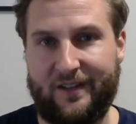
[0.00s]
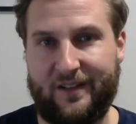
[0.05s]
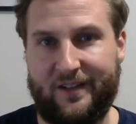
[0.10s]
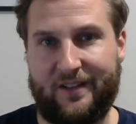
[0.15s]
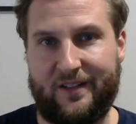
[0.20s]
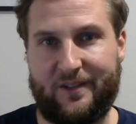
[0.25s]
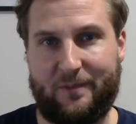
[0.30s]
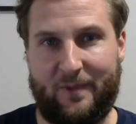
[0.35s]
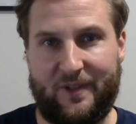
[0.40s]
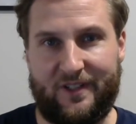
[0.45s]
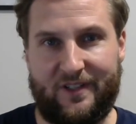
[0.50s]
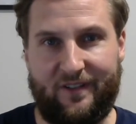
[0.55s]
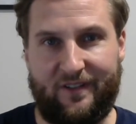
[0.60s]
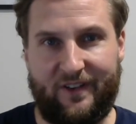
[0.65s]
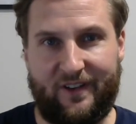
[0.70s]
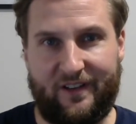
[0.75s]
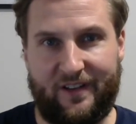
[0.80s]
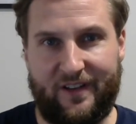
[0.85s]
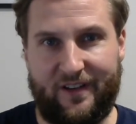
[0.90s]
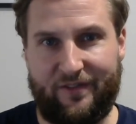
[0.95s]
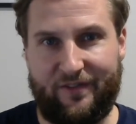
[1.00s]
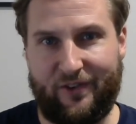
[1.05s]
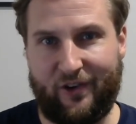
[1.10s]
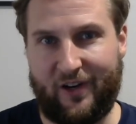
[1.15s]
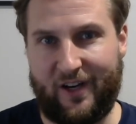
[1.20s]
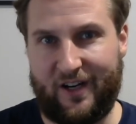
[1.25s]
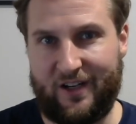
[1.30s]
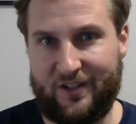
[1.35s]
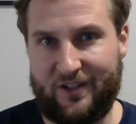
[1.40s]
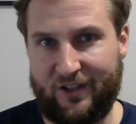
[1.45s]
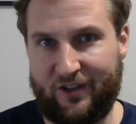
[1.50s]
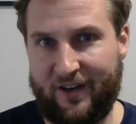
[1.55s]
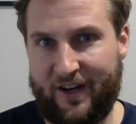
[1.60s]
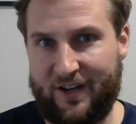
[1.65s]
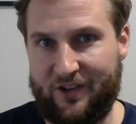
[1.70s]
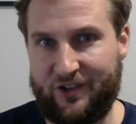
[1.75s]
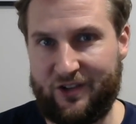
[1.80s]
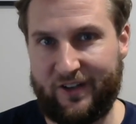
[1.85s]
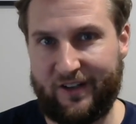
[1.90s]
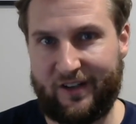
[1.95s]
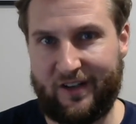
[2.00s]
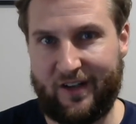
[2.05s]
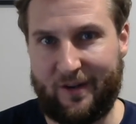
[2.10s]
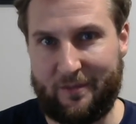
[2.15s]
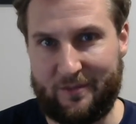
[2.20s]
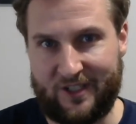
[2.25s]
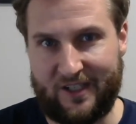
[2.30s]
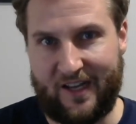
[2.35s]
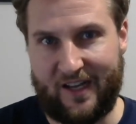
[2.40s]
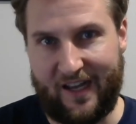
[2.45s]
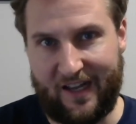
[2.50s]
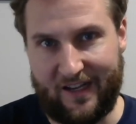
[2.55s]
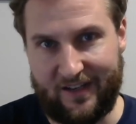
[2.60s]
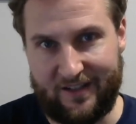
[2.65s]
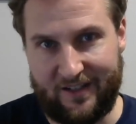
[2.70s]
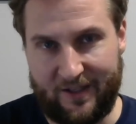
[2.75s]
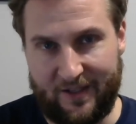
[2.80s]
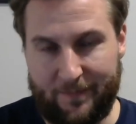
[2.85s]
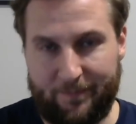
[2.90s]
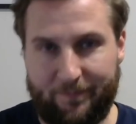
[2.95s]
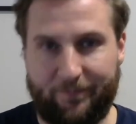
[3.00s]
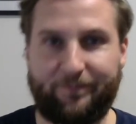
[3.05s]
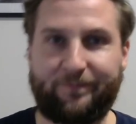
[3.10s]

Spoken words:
Specifically for integration, it comes in handy.